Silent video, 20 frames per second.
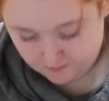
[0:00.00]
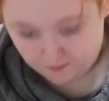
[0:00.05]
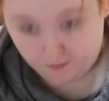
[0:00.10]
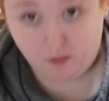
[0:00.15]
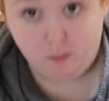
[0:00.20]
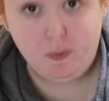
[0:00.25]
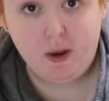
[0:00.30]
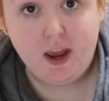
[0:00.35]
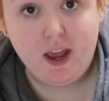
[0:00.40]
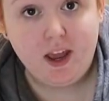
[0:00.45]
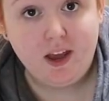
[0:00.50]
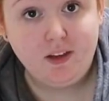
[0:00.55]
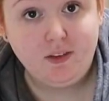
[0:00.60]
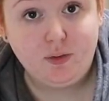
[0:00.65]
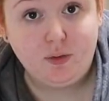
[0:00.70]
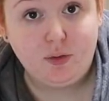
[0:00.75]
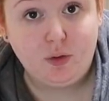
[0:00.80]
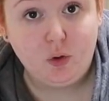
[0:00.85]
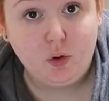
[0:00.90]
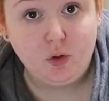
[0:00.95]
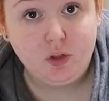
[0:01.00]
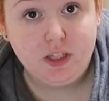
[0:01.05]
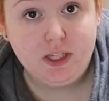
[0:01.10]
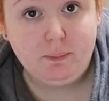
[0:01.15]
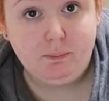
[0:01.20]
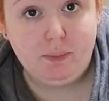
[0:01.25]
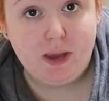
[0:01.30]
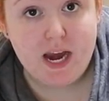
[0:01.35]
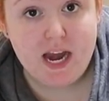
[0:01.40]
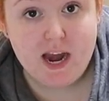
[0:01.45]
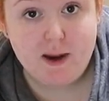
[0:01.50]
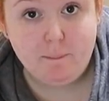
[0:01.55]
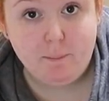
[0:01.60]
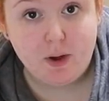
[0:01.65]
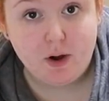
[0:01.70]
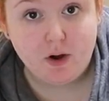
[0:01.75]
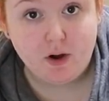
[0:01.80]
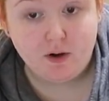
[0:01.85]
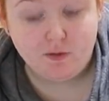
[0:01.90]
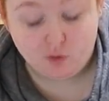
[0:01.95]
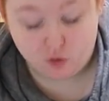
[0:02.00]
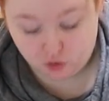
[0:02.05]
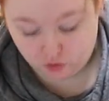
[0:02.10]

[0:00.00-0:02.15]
With my hands thoroughly peanut butter and